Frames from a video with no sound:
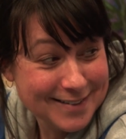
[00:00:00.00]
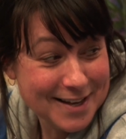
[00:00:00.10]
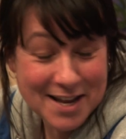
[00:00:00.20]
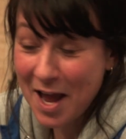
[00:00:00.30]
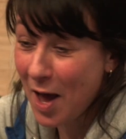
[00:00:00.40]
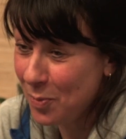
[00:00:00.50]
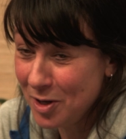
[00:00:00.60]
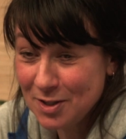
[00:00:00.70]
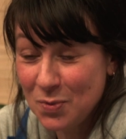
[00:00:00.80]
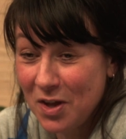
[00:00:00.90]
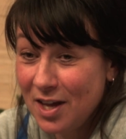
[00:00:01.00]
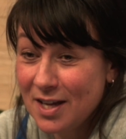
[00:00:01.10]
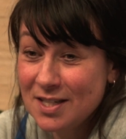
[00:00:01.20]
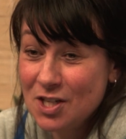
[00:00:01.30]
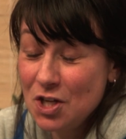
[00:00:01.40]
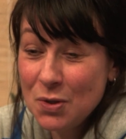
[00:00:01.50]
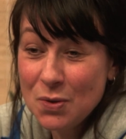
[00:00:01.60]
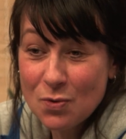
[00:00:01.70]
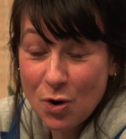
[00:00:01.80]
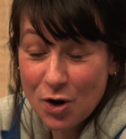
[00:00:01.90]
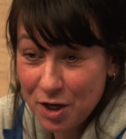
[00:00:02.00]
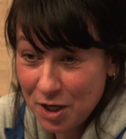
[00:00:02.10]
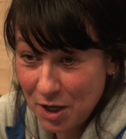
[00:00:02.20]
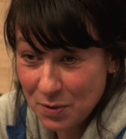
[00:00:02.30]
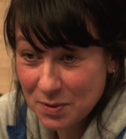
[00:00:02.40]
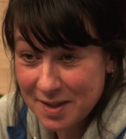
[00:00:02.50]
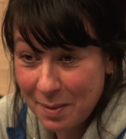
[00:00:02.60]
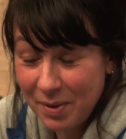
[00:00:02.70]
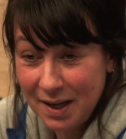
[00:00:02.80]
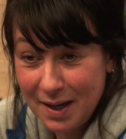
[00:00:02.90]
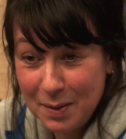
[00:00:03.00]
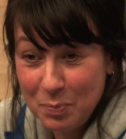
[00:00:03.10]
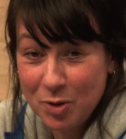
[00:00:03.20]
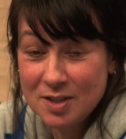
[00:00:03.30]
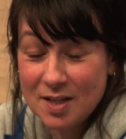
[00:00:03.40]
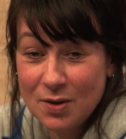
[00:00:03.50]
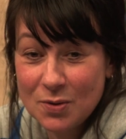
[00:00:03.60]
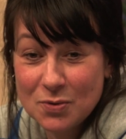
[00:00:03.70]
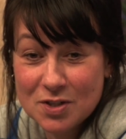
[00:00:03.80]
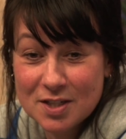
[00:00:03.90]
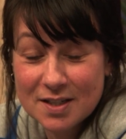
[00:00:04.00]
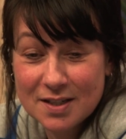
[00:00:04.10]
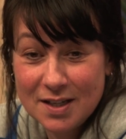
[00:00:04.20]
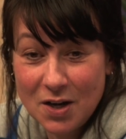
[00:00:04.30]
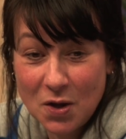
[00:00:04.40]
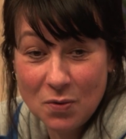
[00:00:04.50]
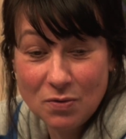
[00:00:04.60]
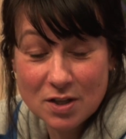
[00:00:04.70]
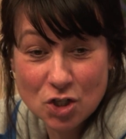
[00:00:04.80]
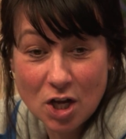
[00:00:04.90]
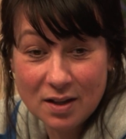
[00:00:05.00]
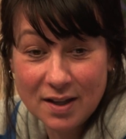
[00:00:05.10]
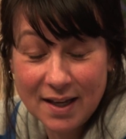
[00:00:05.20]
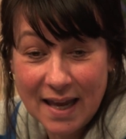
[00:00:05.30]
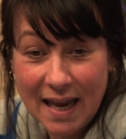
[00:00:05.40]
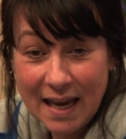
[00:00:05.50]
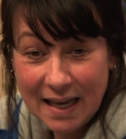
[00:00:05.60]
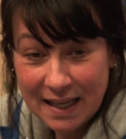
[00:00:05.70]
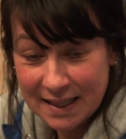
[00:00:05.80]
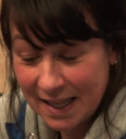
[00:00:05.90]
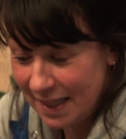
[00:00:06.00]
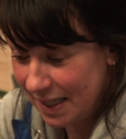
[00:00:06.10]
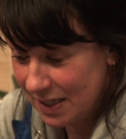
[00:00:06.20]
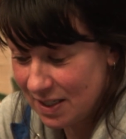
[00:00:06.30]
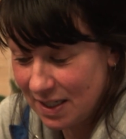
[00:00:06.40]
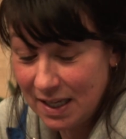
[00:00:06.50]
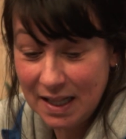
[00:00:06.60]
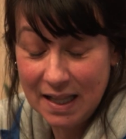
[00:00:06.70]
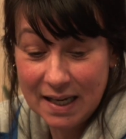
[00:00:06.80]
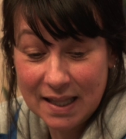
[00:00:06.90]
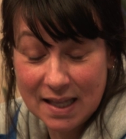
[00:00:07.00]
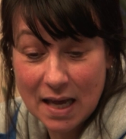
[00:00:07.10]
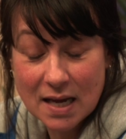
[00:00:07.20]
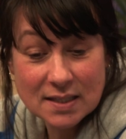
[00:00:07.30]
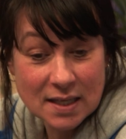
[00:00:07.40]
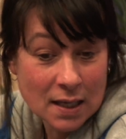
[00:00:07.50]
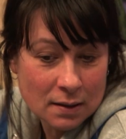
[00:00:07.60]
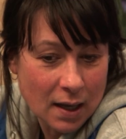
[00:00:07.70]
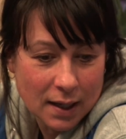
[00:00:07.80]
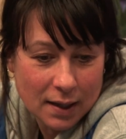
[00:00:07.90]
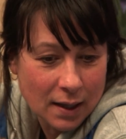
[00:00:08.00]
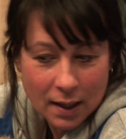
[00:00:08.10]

It happens with us too. Or, somebody puts out, the chocolate cake and then there's a little lick of the icing. Like,